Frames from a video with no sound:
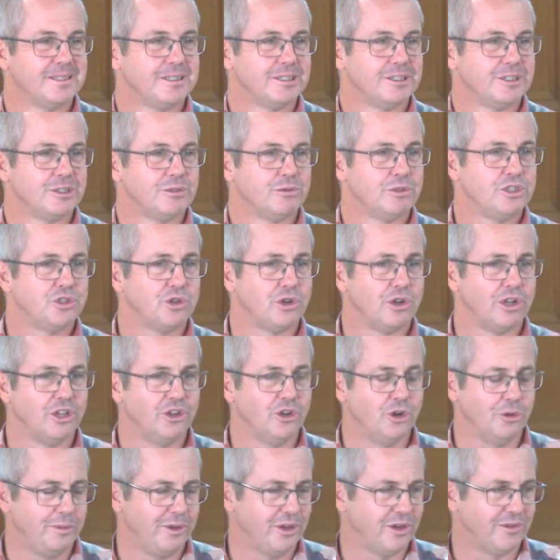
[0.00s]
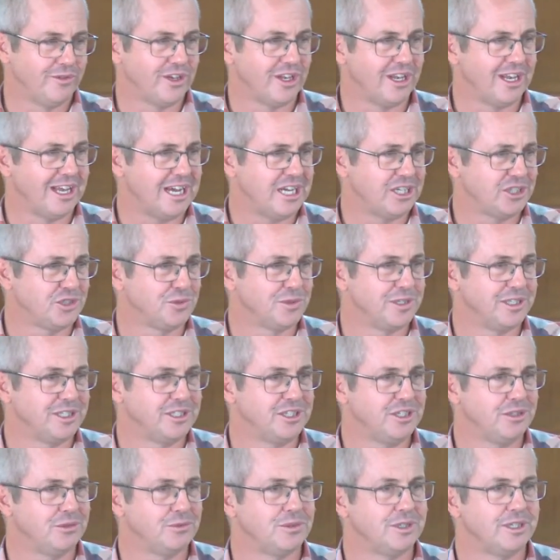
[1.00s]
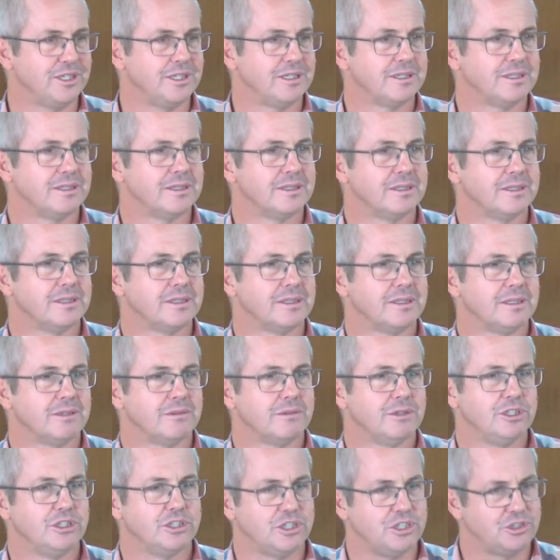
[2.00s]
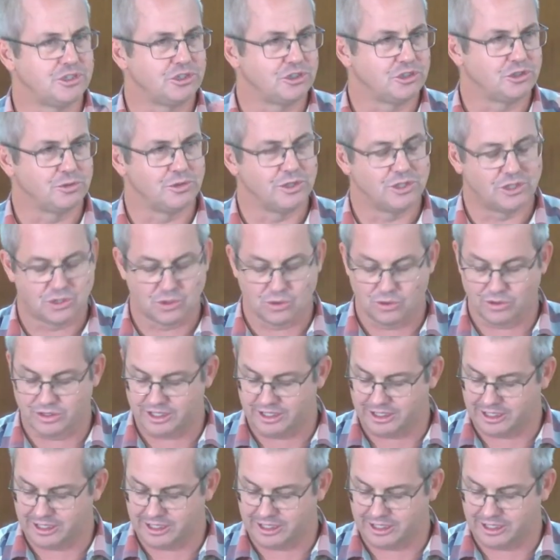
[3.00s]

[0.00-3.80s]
We saw a little bit of it last week, didn't we? When Jesus was talking